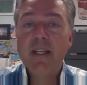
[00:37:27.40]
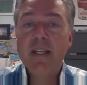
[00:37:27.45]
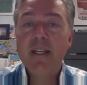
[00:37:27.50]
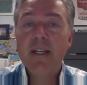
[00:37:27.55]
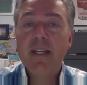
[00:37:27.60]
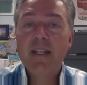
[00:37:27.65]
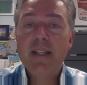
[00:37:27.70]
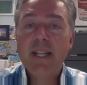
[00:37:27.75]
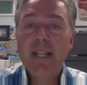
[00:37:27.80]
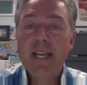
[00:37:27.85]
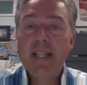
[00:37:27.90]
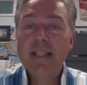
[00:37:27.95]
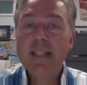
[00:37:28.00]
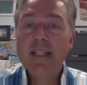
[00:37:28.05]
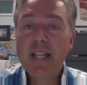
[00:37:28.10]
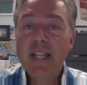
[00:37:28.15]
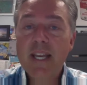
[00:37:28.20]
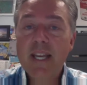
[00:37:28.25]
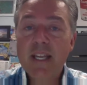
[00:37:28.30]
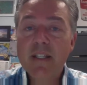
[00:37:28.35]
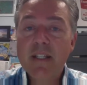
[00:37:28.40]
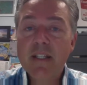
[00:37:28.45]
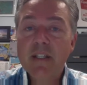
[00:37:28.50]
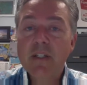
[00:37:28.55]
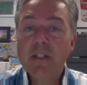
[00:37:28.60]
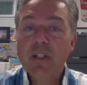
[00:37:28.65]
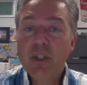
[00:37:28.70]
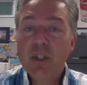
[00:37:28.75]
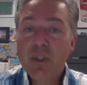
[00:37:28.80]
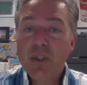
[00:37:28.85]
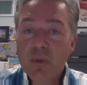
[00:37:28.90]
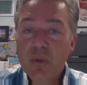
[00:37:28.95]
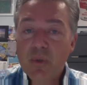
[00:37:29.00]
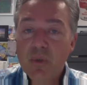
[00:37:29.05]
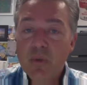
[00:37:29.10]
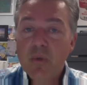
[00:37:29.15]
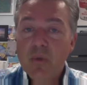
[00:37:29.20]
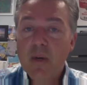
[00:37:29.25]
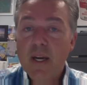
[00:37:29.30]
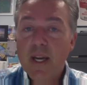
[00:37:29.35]
And that led
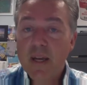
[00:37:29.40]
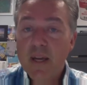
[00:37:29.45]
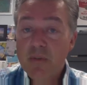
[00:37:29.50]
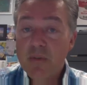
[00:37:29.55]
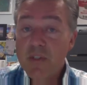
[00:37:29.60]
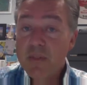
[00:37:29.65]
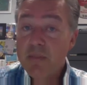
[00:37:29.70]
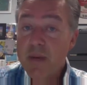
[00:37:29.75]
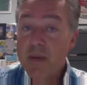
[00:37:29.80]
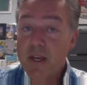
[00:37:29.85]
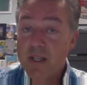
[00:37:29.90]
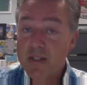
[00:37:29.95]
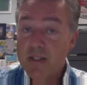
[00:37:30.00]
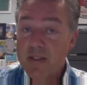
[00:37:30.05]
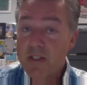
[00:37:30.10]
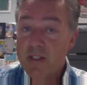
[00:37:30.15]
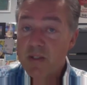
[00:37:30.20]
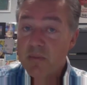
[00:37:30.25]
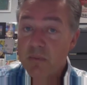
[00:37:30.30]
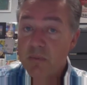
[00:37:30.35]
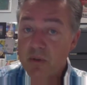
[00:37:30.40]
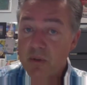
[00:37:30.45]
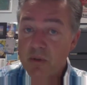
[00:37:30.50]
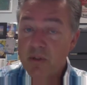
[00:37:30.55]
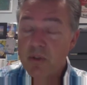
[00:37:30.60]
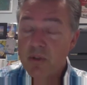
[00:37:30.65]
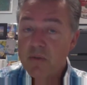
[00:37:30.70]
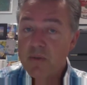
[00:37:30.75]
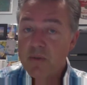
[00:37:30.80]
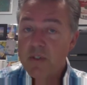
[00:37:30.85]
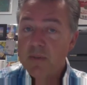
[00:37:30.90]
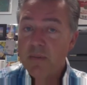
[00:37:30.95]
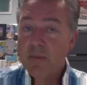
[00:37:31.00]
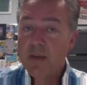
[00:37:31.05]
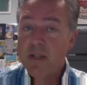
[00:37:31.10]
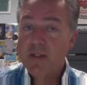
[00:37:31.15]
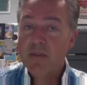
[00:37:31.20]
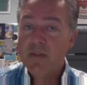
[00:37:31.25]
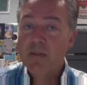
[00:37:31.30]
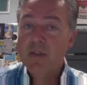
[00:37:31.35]
to a response, a spiritual
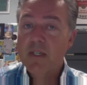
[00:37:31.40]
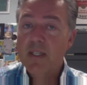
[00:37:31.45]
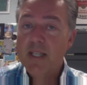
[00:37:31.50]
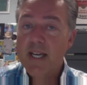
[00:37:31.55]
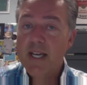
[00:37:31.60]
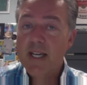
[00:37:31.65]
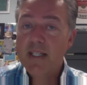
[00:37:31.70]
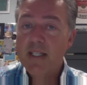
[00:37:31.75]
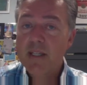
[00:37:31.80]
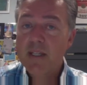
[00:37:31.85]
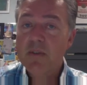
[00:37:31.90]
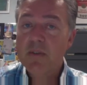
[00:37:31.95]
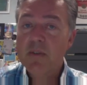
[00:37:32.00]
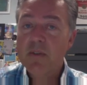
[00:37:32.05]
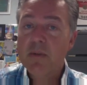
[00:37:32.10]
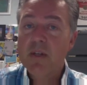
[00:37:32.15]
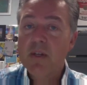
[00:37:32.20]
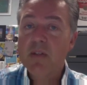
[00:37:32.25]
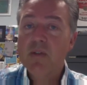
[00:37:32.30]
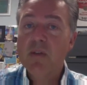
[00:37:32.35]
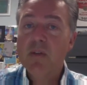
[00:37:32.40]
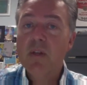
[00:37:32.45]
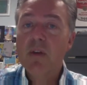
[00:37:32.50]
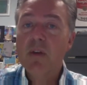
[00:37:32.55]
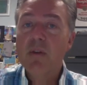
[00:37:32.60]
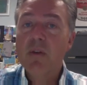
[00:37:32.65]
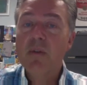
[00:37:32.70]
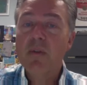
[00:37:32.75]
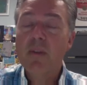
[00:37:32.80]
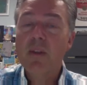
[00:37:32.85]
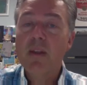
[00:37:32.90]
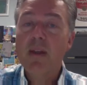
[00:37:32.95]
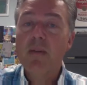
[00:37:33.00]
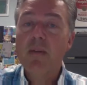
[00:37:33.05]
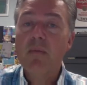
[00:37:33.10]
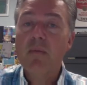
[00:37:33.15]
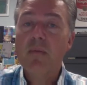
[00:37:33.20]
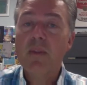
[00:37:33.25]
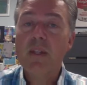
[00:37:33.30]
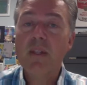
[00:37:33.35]
response, or a galactic response. So the earth,
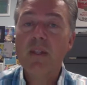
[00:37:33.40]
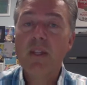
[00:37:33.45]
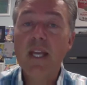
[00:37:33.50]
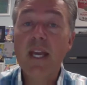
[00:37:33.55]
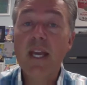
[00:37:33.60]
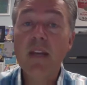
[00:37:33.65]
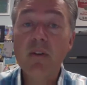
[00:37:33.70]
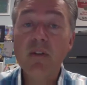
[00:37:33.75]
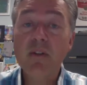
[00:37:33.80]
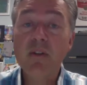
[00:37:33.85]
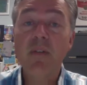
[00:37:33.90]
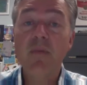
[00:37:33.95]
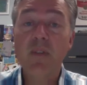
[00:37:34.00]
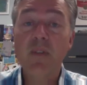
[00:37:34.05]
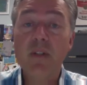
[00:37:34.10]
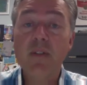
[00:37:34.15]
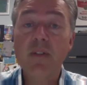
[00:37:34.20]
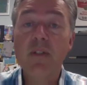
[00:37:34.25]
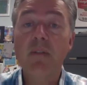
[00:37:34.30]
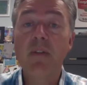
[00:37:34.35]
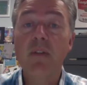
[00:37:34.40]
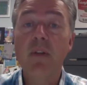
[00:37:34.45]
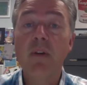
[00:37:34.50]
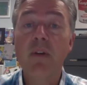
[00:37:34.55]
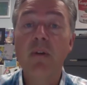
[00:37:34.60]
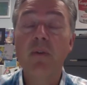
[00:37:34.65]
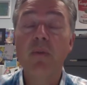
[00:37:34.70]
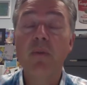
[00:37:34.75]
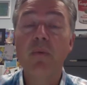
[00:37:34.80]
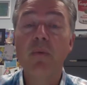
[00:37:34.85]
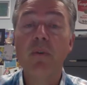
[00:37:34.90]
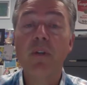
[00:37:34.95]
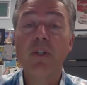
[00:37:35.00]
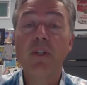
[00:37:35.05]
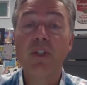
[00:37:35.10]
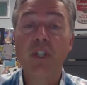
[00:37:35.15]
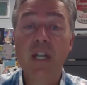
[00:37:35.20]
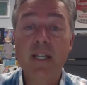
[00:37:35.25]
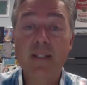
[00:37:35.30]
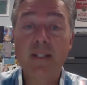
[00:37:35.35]
the energy fields of the earth were
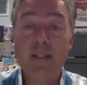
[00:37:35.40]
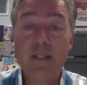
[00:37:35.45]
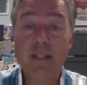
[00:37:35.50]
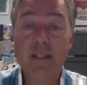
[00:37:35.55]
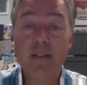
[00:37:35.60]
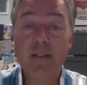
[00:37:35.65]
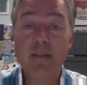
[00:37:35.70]
adjusted